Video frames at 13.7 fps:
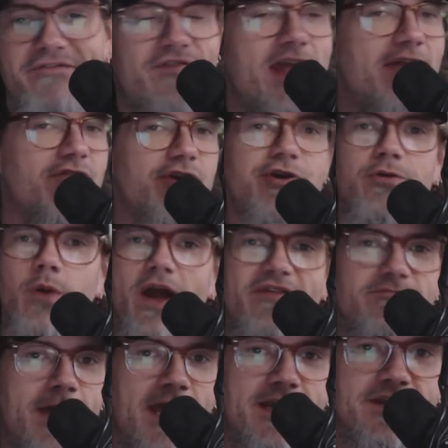favorite new wave
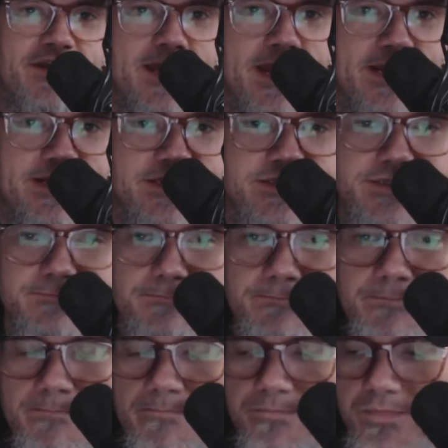band of the 80s
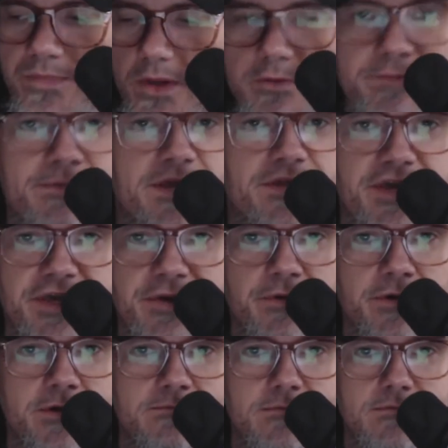would be The
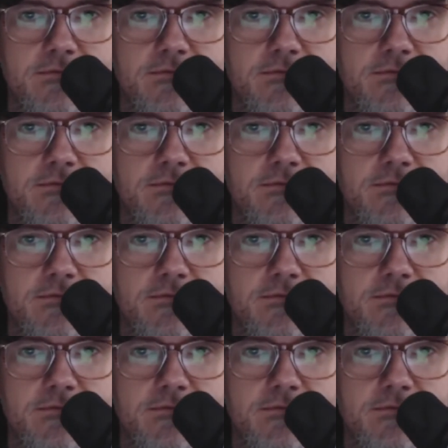Cure.